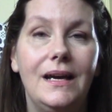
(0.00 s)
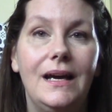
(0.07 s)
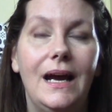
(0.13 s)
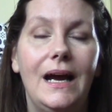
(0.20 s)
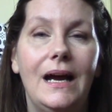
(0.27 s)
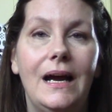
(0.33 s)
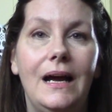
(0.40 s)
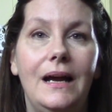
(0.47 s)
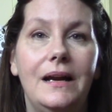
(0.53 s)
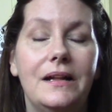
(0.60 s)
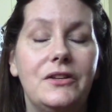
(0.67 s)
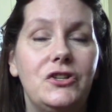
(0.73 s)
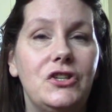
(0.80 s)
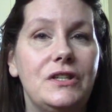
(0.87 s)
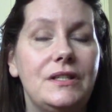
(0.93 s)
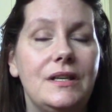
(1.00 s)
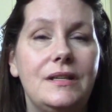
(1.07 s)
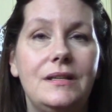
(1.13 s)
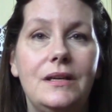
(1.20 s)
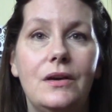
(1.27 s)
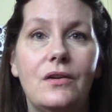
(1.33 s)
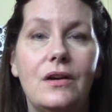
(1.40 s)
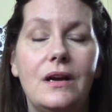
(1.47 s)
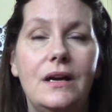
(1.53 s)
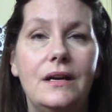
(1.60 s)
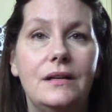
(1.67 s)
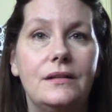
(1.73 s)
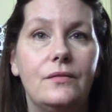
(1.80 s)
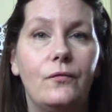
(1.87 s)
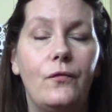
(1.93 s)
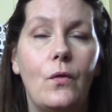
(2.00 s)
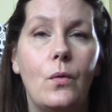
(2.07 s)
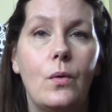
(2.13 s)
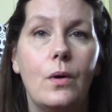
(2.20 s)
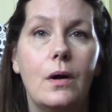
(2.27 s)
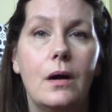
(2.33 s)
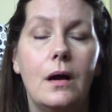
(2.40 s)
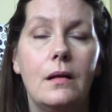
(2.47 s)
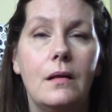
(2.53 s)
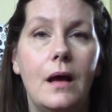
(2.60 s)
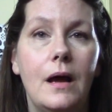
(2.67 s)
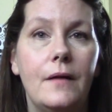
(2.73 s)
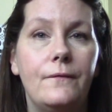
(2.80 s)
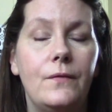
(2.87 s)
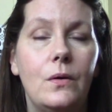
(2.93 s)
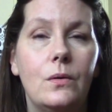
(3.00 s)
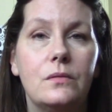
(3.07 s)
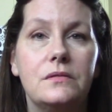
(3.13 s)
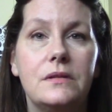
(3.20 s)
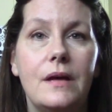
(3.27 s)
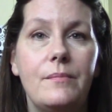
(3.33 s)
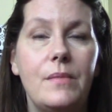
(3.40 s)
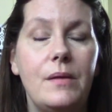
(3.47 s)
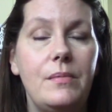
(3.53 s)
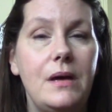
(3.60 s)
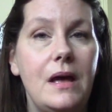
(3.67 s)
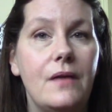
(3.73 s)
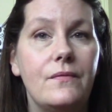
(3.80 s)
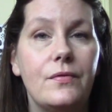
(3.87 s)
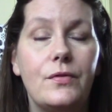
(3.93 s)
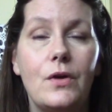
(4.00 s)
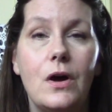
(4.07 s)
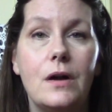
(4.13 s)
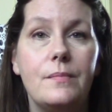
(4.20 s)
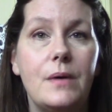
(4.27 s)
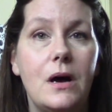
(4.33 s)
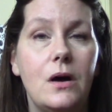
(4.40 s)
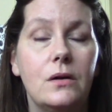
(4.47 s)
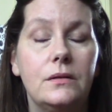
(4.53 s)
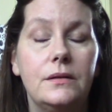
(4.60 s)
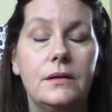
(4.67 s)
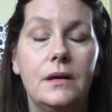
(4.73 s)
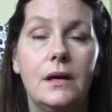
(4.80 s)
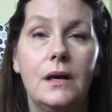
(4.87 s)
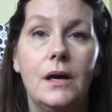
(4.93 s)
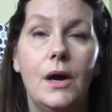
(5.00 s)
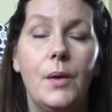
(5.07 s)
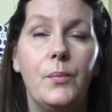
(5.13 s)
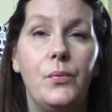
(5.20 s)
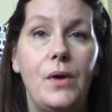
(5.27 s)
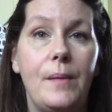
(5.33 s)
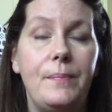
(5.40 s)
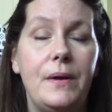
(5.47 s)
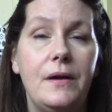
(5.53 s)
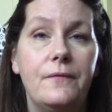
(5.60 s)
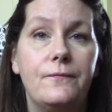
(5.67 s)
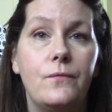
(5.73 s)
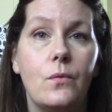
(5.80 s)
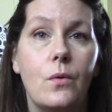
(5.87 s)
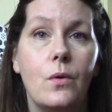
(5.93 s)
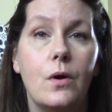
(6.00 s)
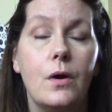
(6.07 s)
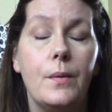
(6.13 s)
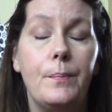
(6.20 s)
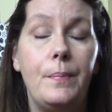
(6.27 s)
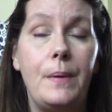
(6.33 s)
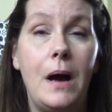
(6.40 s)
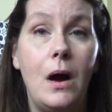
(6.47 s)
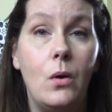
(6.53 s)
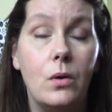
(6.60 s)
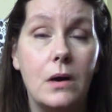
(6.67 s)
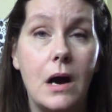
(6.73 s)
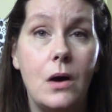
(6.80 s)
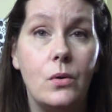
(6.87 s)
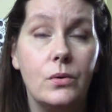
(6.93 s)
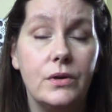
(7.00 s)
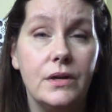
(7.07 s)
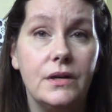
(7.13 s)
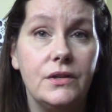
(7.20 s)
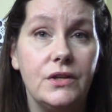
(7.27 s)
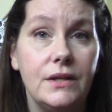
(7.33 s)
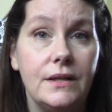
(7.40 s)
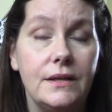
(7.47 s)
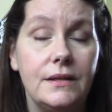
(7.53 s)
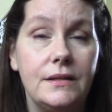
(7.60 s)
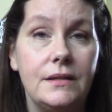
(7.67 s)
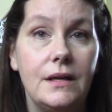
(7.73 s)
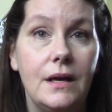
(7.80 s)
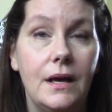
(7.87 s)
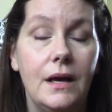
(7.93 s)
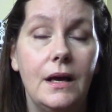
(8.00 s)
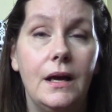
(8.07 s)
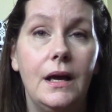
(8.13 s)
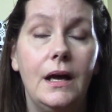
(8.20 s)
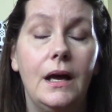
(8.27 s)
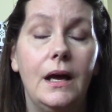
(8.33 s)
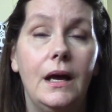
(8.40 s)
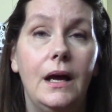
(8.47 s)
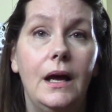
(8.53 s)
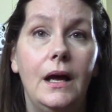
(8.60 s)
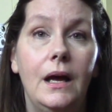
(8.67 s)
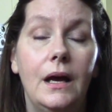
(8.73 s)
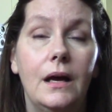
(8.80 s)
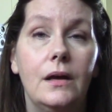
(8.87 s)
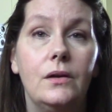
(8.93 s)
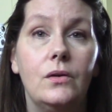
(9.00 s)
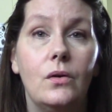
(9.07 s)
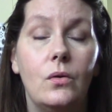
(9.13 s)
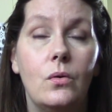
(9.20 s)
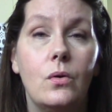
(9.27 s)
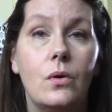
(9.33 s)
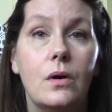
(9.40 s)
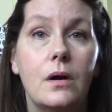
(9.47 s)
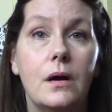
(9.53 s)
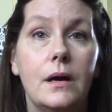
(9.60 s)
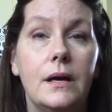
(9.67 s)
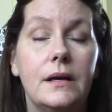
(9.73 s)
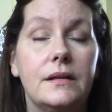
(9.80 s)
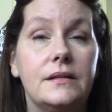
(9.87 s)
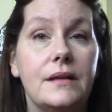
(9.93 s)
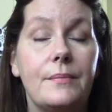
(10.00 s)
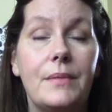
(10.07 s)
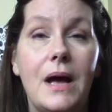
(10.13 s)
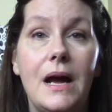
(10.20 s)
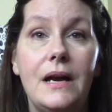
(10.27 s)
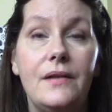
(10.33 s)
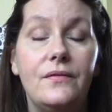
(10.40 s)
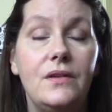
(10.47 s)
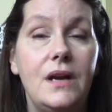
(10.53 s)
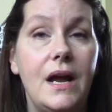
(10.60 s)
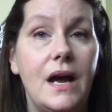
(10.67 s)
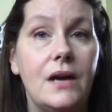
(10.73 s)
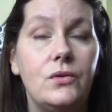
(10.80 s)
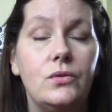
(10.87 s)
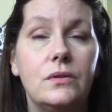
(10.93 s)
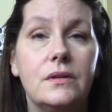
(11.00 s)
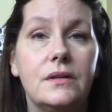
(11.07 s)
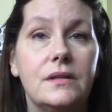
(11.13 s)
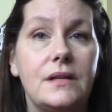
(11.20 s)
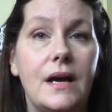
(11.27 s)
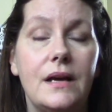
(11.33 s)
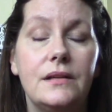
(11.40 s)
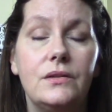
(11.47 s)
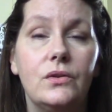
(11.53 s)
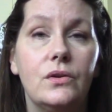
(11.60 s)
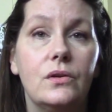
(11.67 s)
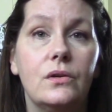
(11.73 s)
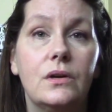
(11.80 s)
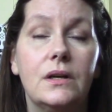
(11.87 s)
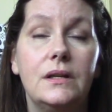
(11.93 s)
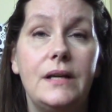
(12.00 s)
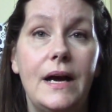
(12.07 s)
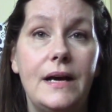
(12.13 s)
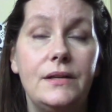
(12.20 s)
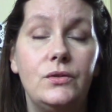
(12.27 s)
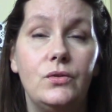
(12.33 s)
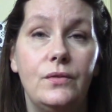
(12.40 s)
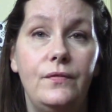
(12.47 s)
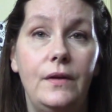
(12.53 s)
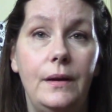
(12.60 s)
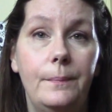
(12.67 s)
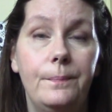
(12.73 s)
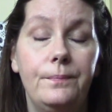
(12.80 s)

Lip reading: And it's just a series for a lot of folks that maybe haven't thought about prepping for power outages and or some kind of natural disaster or catastrophe.